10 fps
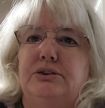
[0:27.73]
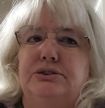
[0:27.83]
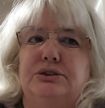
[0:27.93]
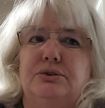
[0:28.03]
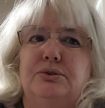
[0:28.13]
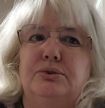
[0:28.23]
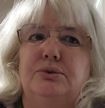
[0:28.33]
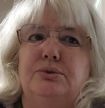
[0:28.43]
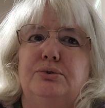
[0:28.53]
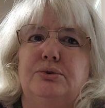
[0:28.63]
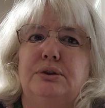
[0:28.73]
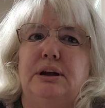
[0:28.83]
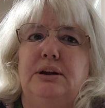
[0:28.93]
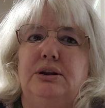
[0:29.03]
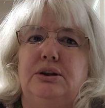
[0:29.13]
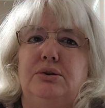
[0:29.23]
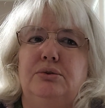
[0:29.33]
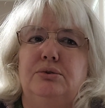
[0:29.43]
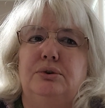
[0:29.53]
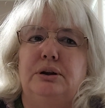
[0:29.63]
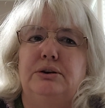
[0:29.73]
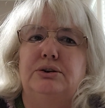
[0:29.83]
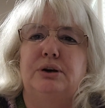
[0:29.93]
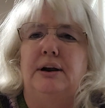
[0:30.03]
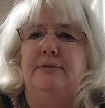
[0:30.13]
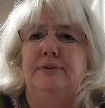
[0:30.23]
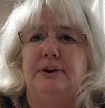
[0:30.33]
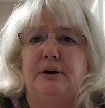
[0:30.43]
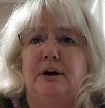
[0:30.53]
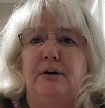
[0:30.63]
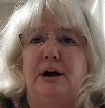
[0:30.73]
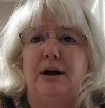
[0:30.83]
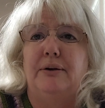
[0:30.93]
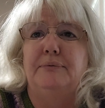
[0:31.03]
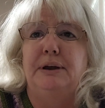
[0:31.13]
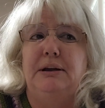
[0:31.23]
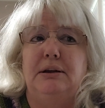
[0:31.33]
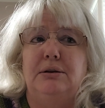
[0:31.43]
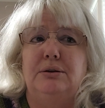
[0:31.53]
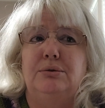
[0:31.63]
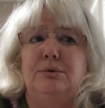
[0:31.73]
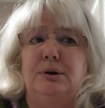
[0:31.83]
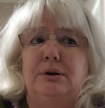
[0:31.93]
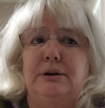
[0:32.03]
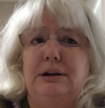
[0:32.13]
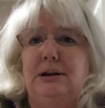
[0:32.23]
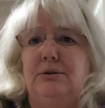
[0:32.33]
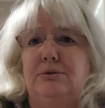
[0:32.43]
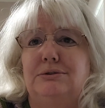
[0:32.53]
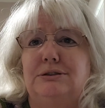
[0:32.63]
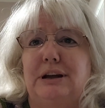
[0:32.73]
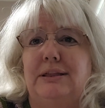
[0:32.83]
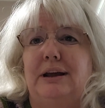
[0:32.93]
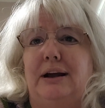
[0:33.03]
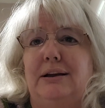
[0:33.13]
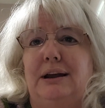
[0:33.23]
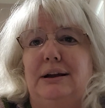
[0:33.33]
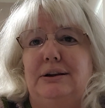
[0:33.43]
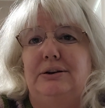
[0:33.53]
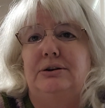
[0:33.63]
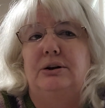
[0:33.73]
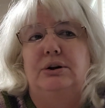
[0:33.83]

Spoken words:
so that you can try and figure out how to make your needles get that gauge.